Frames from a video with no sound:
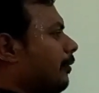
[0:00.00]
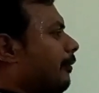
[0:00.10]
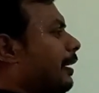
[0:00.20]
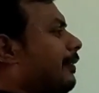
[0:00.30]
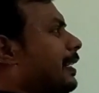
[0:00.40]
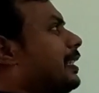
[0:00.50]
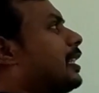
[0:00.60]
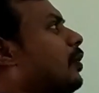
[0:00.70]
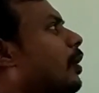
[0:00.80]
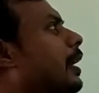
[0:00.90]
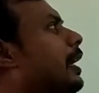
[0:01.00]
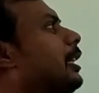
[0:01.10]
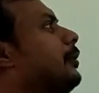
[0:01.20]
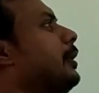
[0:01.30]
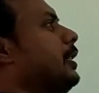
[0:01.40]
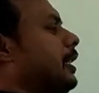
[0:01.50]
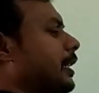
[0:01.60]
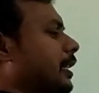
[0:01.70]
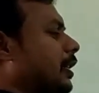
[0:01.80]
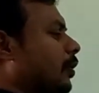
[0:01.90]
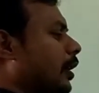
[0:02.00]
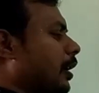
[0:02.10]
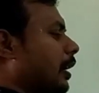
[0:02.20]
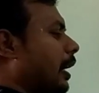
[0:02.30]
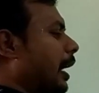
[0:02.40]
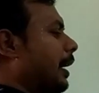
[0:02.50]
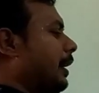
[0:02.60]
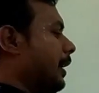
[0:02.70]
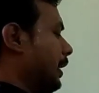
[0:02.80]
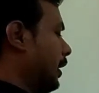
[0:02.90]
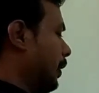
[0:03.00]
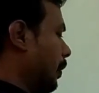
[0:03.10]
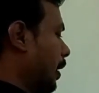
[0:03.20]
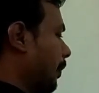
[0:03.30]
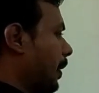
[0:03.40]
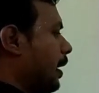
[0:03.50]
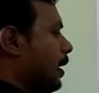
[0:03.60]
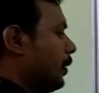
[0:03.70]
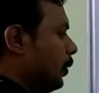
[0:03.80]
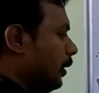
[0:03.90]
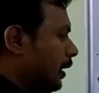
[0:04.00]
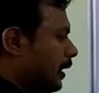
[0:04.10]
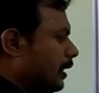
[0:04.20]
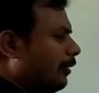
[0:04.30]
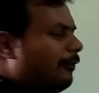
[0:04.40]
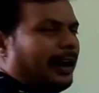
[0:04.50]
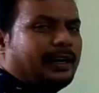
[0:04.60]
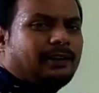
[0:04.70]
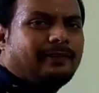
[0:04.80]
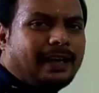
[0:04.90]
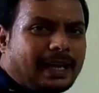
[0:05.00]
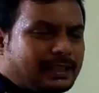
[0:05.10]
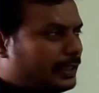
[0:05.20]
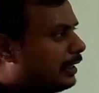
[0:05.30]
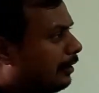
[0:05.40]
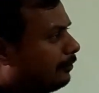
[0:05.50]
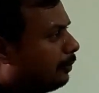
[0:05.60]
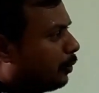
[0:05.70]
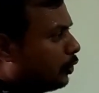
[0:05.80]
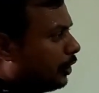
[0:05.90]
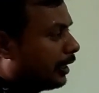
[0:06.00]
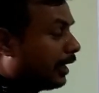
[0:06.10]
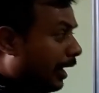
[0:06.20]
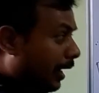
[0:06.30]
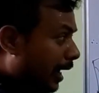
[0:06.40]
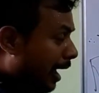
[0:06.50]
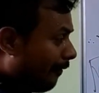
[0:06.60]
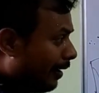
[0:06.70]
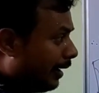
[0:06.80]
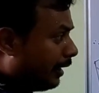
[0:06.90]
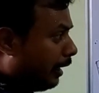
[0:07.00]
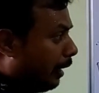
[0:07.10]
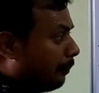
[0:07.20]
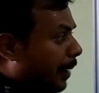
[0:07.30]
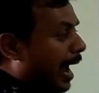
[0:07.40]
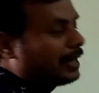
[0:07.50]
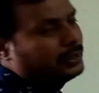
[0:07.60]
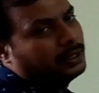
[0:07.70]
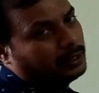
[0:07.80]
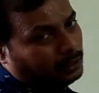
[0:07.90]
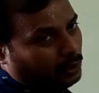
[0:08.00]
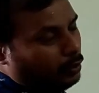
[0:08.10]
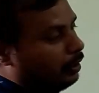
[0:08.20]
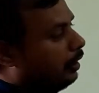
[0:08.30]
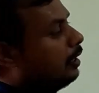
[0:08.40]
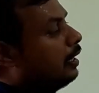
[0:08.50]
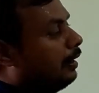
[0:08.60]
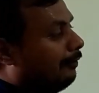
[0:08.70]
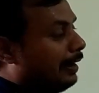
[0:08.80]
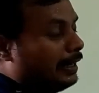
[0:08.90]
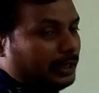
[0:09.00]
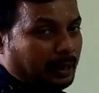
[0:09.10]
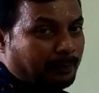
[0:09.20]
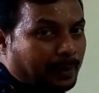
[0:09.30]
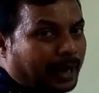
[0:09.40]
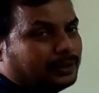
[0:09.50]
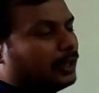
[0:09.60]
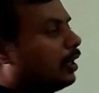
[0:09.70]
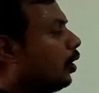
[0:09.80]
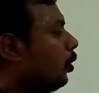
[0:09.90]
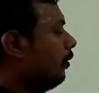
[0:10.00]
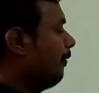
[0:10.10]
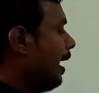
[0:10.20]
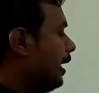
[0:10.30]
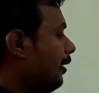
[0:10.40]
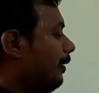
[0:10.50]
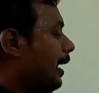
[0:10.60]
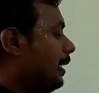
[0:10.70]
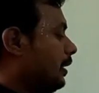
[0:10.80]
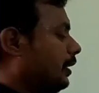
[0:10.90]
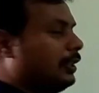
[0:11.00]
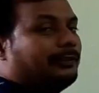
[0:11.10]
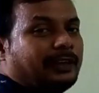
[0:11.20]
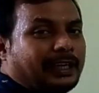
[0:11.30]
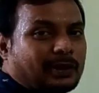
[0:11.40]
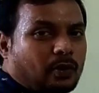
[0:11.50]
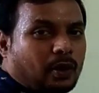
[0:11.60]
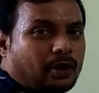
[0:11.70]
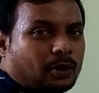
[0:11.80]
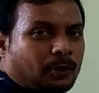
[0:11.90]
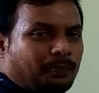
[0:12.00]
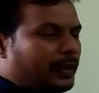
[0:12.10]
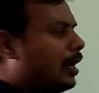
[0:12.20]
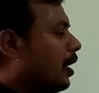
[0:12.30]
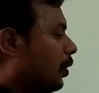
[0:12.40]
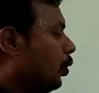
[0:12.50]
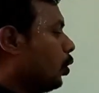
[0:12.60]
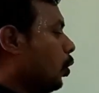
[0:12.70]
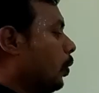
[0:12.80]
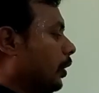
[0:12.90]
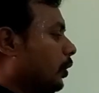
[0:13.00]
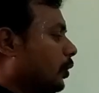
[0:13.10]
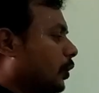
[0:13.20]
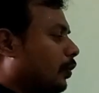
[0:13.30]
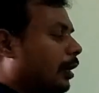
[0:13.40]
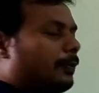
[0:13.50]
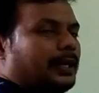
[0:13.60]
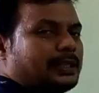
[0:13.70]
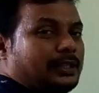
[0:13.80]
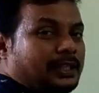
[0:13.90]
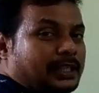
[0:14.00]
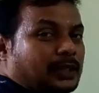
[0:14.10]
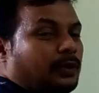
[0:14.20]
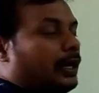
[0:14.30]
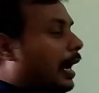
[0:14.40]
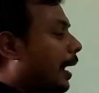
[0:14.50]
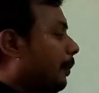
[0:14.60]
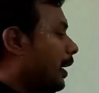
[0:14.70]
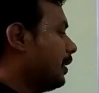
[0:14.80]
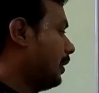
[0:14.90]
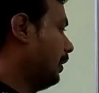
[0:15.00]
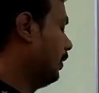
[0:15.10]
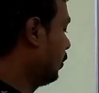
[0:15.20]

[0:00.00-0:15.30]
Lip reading: vy square nothing but g square and t square. So this is the final velocity of the projectile when it impacts the ground. When it impacts the ground, final velocity v equal to root over u square plus g square plus